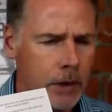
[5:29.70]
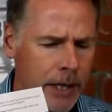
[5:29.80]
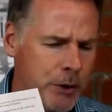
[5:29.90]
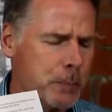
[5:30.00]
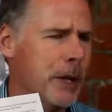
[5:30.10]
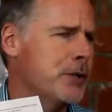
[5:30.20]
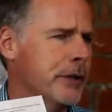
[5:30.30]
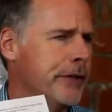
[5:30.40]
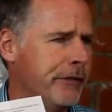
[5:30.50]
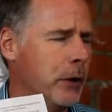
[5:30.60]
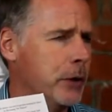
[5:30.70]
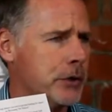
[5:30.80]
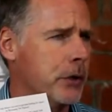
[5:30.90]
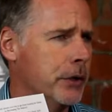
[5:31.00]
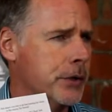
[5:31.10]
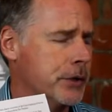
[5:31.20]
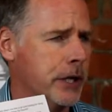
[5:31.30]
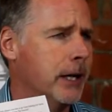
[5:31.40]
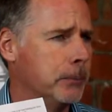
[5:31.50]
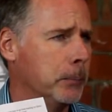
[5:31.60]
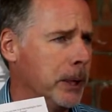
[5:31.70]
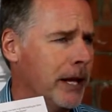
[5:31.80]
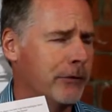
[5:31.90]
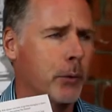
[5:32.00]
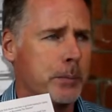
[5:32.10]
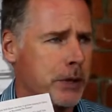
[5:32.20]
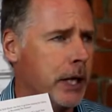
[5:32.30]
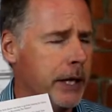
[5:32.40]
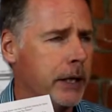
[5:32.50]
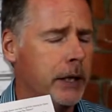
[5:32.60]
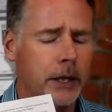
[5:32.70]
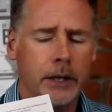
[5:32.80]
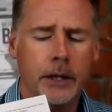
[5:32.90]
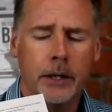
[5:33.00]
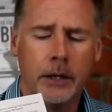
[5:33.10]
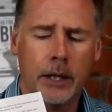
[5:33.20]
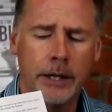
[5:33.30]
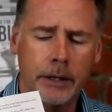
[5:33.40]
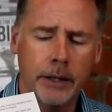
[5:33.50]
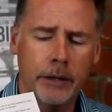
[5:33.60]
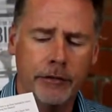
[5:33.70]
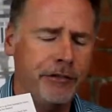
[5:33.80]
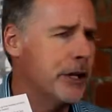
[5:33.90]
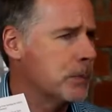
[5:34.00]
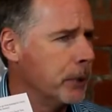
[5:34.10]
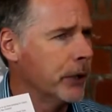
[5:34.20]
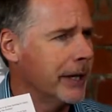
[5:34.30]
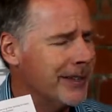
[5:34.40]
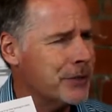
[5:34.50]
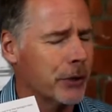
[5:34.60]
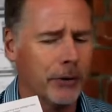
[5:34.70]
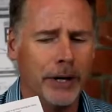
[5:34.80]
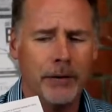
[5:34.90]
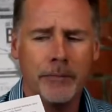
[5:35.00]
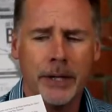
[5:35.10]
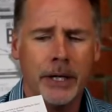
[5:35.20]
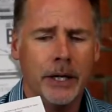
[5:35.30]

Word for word: and especially focused on just a couple platforms like like Facebook and Instagram,